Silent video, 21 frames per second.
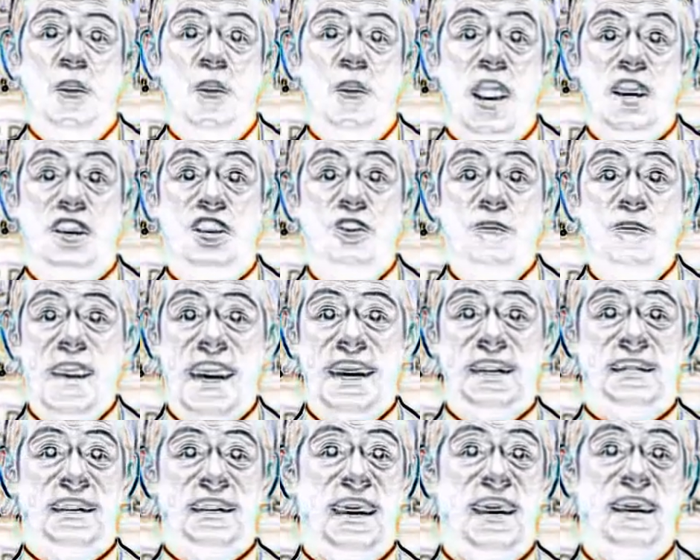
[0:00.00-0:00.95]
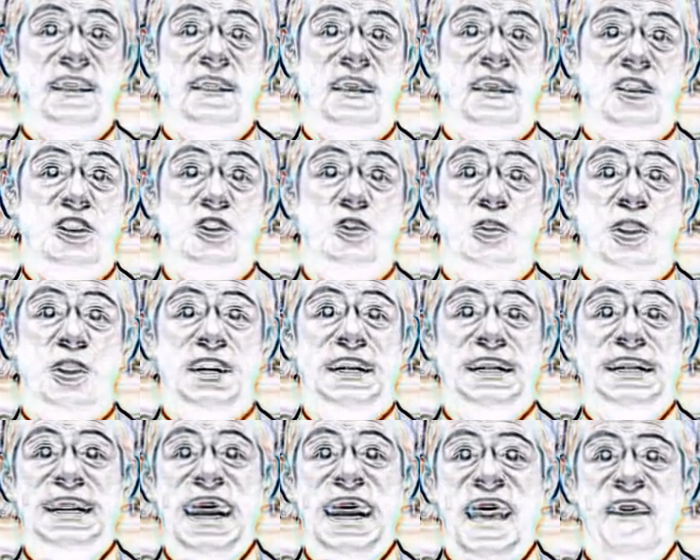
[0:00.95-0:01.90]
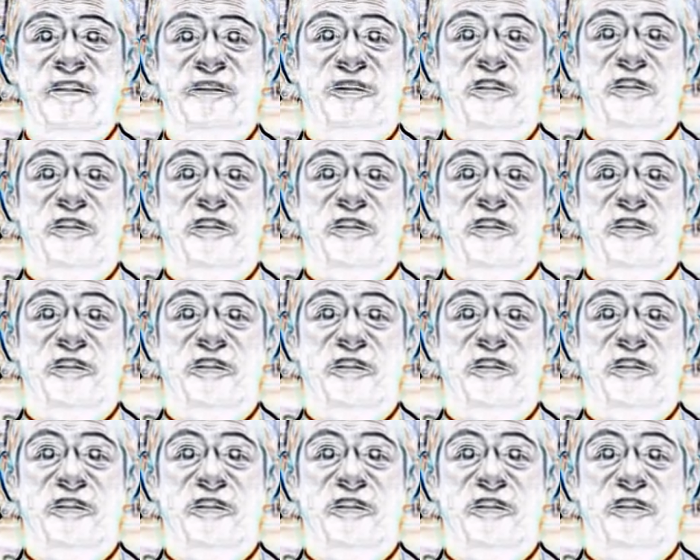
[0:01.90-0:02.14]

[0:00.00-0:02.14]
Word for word: while you maintained that you were debt